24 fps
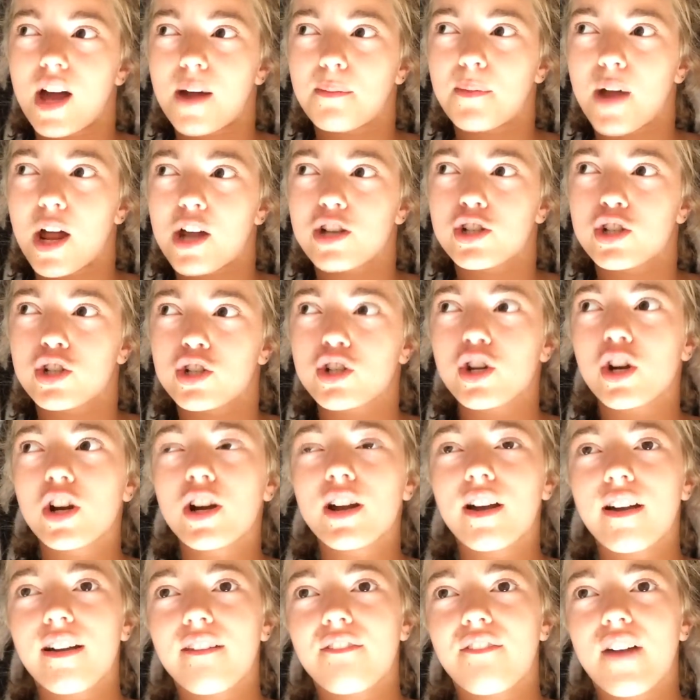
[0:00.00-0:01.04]
I'm not
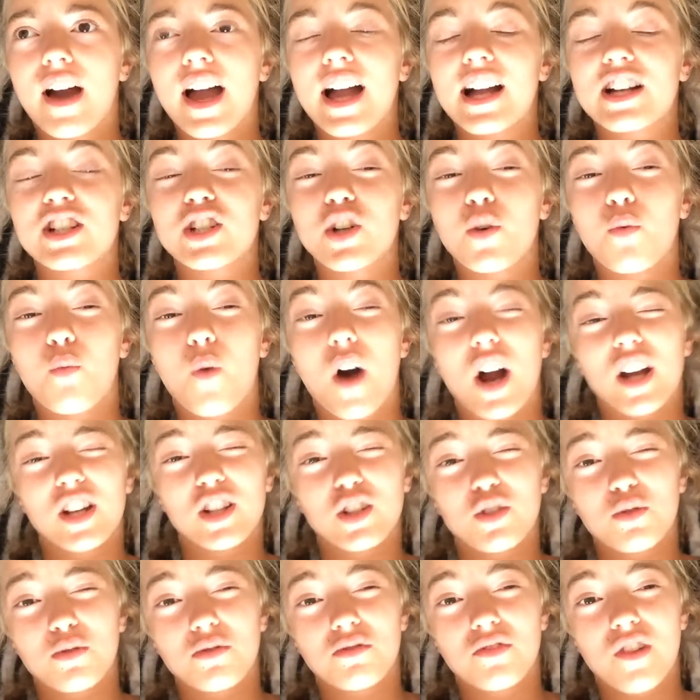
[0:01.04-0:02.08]
sure if I actually want to
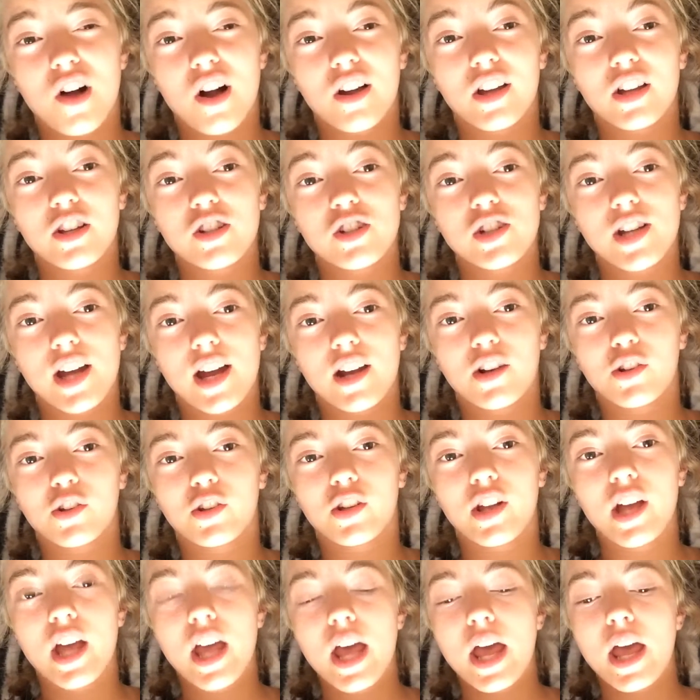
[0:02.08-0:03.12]
do a vlogging
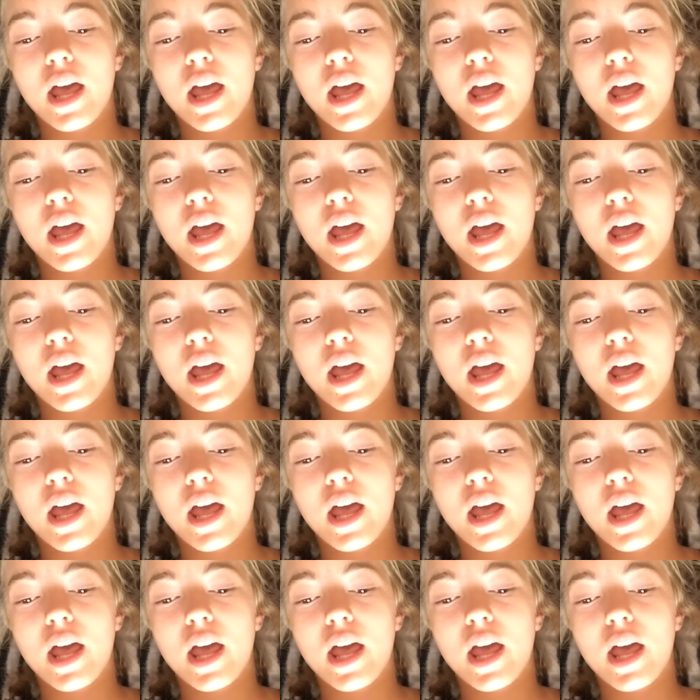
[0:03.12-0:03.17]
channel.